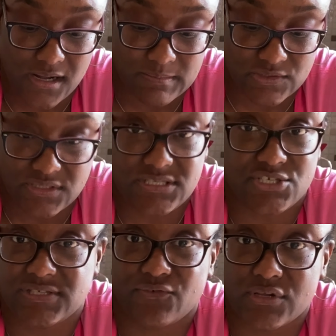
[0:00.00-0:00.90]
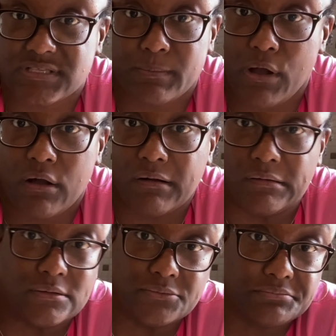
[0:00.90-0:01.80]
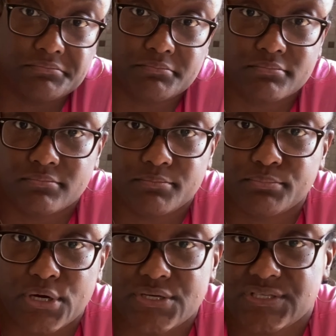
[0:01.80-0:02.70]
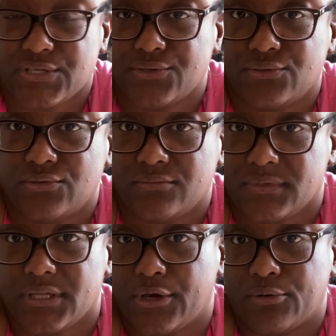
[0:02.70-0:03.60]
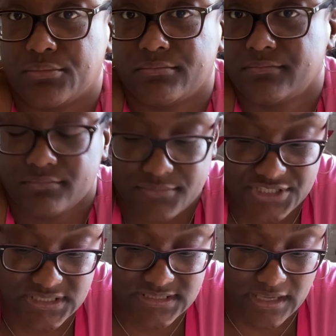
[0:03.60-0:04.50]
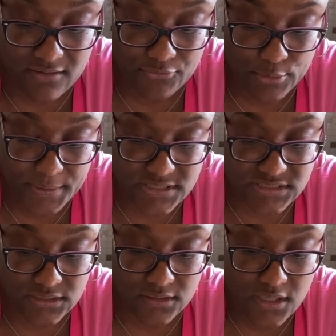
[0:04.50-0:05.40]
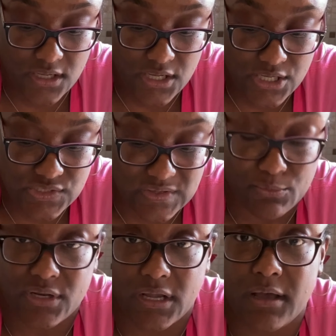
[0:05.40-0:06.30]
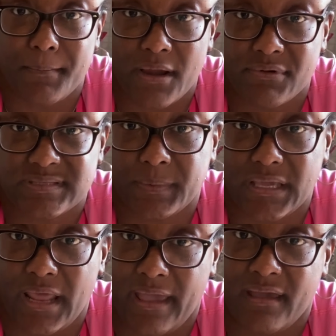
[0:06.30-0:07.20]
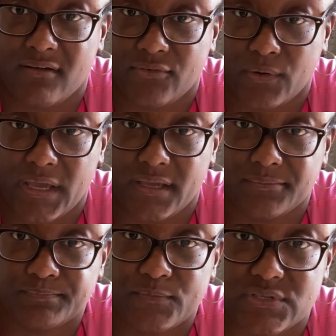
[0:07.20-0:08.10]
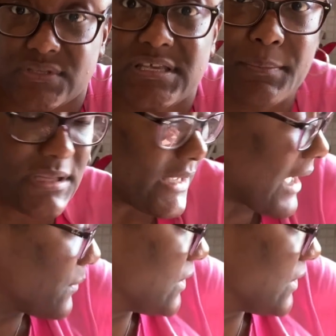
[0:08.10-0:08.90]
So this is just for a small personal, you know, cheesecake for a person. So I'm gonna cut my recipe in half, okay? So typically I would